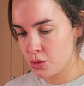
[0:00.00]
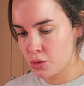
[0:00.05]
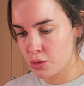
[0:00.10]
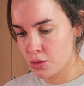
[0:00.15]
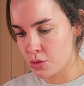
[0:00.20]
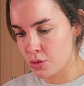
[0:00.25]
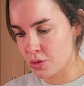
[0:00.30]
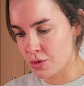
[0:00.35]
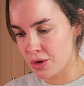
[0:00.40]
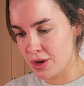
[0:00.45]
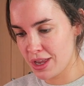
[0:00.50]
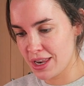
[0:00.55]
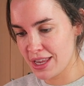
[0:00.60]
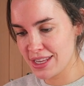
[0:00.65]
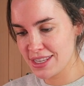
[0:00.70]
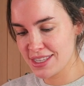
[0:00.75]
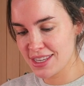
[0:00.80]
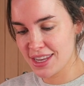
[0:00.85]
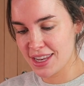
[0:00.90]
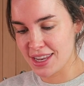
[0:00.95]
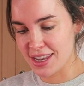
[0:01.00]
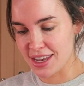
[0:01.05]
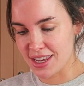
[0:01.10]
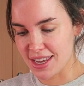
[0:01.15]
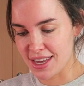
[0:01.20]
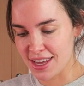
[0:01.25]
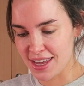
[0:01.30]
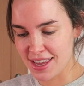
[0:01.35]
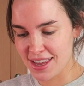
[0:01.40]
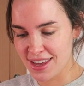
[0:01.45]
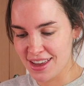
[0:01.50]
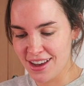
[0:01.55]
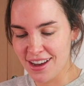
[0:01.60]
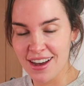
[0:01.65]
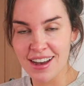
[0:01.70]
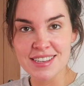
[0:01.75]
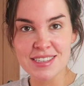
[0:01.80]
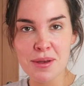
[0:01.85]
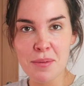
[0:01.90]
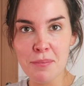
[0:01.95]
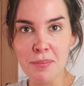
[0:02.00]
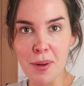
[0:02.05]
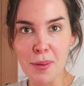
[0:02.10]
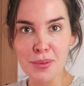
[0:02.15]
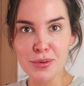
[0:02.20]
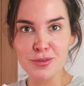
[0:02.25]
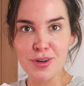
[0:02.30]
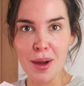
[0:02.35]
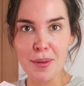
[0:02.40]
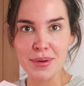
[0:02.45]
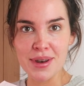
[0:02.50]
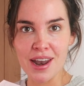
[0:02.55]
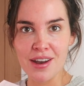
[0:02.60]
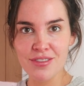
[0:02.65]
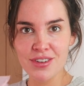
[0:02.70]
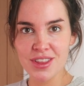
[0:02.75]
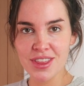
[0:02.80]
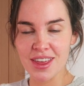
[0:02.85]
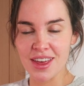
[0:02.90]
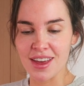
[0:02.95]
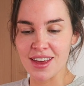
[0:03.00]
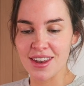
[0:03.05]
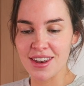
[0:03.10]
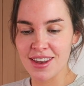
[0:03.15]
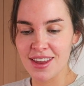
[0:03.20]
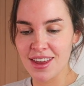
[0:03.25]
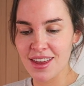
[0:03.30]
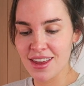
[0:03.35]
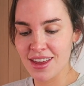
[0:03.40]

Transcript: where is it? It's been bubble wrapping everything.